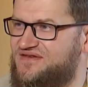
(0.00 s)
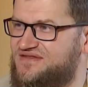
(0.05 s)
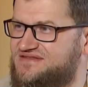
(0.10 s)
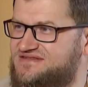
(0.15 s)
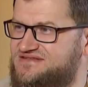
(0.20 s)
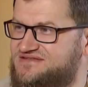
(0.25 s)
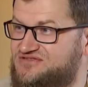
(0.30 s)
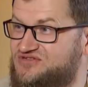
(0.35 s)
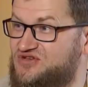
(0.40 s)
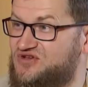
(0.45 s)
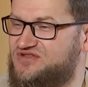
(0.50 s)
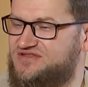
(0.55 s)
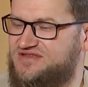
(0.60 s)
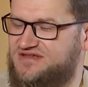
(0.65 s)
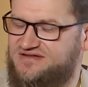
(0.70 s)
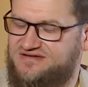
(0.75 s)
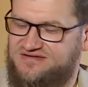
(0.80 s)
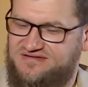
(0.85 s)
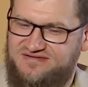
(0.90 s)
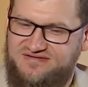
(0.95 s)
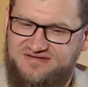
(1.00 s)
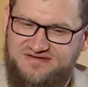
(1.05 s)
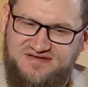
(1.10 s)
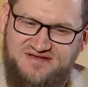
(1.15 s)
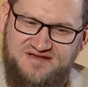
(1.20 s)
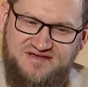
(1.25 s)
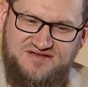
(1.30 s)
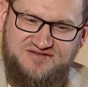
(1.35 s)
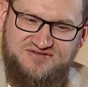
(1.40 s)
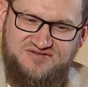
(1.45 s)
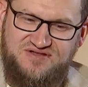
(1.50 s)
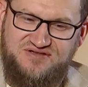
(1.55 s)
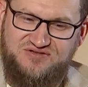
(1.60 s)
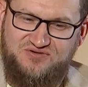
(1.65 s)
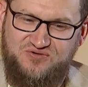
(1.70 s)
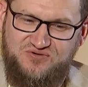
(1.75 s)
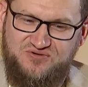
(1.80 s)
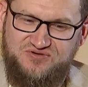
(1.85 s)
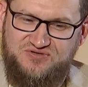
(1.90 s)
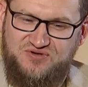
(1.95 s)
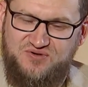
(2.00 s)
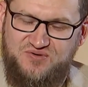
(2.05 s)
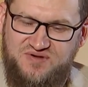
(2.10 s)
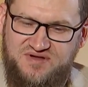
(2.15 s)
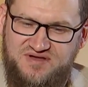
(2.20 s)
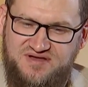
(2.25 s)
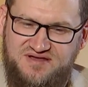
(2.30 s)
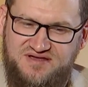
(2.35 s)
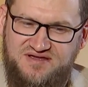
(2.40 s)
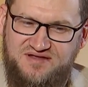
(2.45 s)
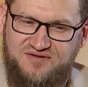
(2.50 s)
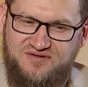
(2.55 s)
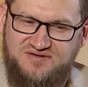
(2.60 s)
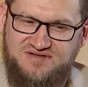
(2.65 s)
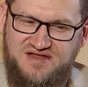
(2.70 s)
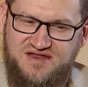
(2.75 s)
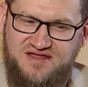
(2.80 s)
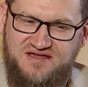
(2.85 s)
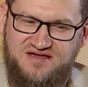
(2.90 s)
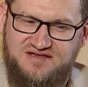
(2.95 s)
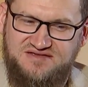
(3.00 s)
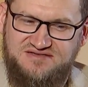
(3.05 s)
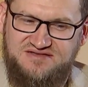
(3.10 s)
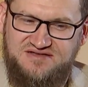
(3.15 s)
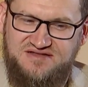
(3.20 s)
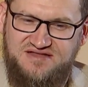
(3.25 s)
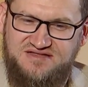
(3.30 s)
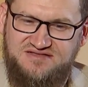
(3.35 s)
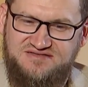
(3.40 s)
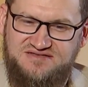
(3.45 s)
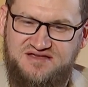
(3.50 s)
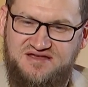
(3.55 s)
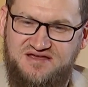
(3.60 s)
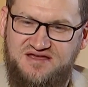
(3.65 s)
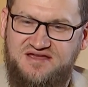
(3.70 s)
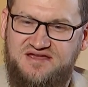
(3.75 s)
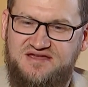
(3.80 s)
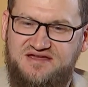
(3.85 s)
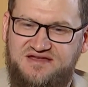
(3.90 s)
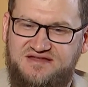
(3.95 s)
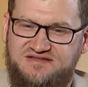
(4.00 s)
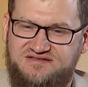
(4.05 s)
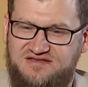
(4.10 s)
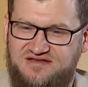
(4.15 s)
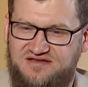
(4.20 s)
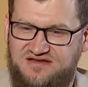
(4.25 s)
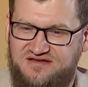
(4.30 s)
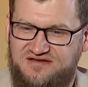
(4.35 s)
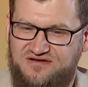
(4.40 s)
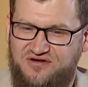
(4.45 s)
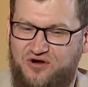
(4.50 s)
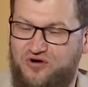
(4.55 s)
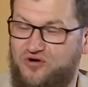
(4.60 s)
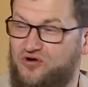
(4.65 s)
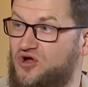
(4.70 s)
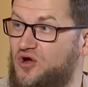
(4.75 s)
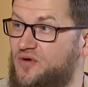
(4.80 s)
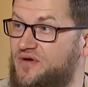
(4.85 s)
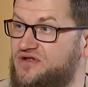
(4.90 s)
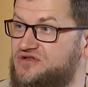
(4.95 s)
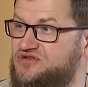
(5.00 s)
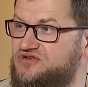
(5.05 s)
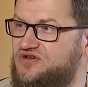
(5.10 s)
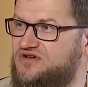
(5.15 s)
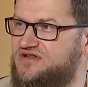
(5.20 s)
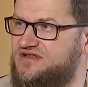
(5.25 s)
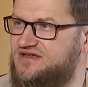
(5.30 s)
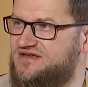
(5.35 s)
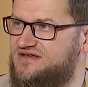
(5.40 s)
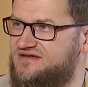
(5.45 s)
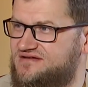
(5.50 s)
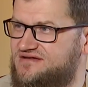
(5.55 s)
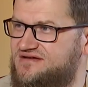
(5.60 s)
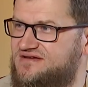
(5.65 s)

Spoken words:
Thing that's certain. Mm-hmm. So that's also telling us that it's a ongoing journey.